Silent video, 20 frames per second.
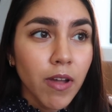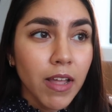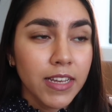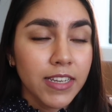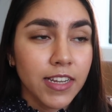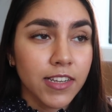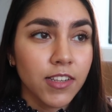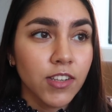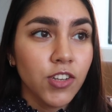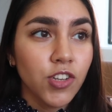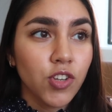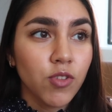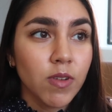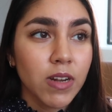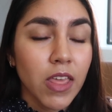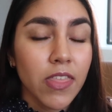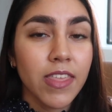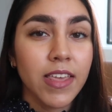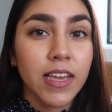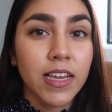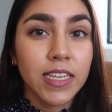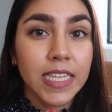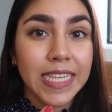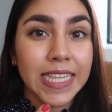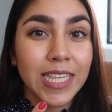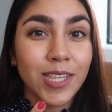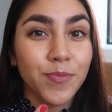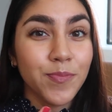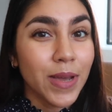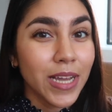It doesn't do anything
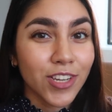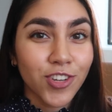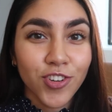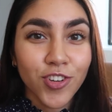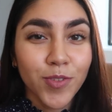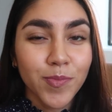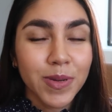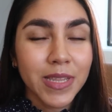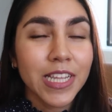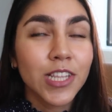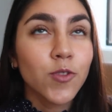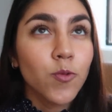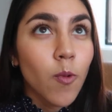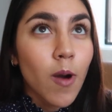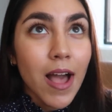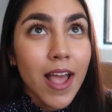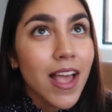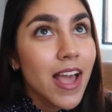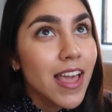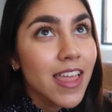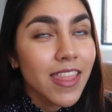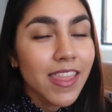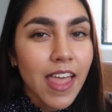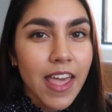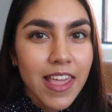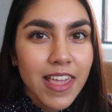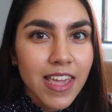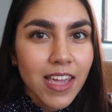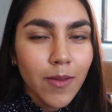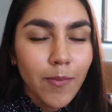special, but that's why I
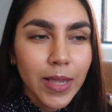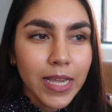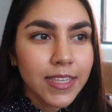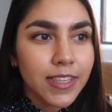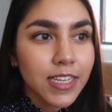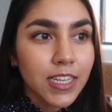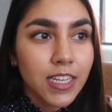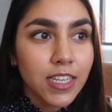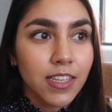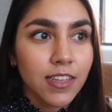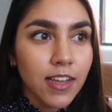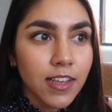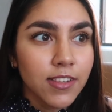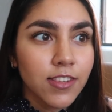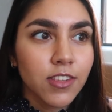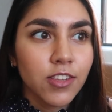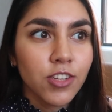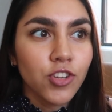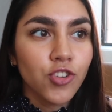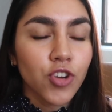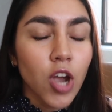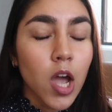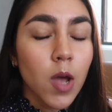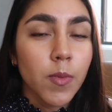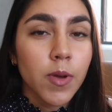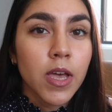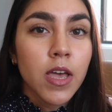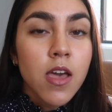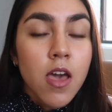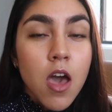like it because it does the
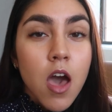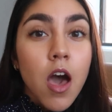job